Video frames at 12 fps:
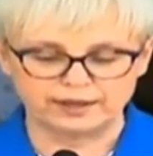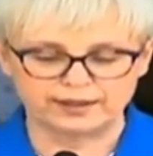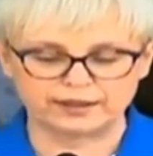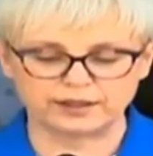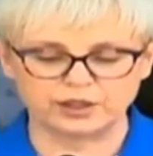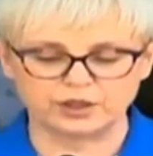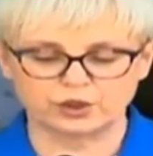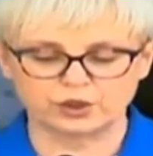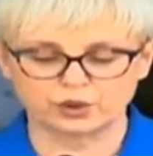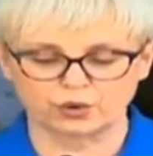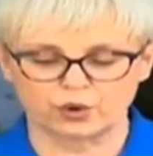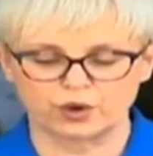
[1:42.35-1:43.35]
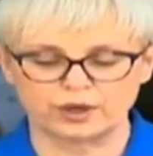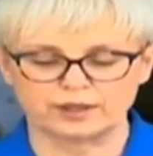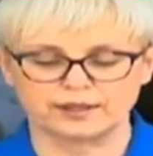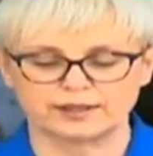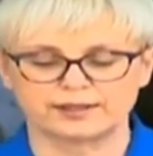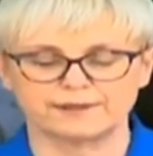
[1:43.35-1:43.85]
that ensure
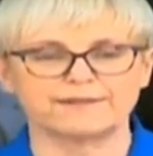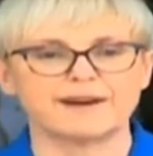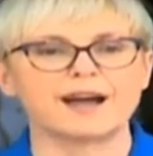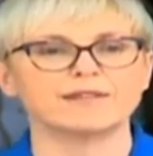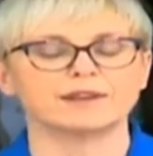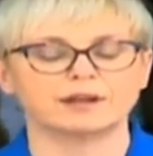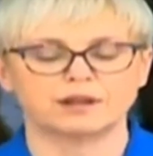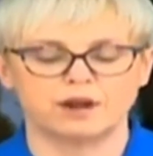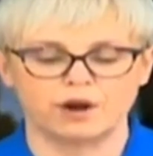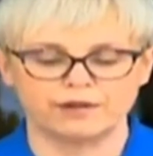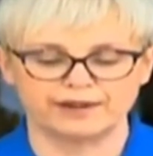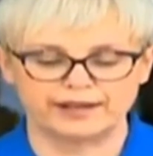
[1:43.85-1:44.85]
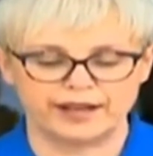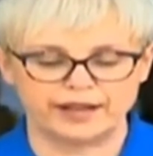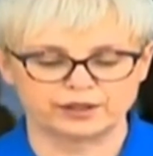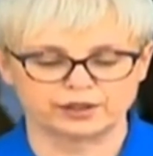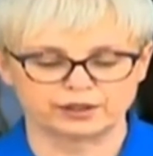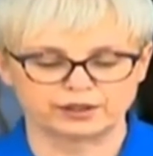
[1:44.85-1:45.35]
the survival of a
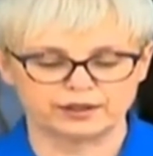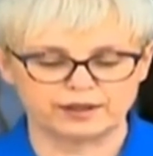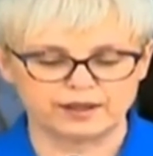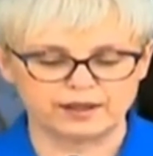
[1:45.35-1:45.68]
nation.